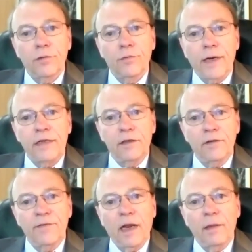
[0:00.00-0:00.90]
the right to
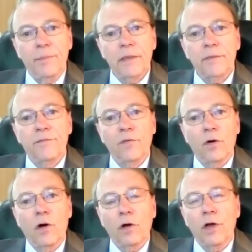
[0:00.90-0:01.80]
development
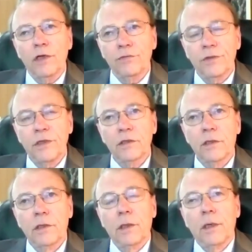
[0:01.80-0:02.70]
for all countries.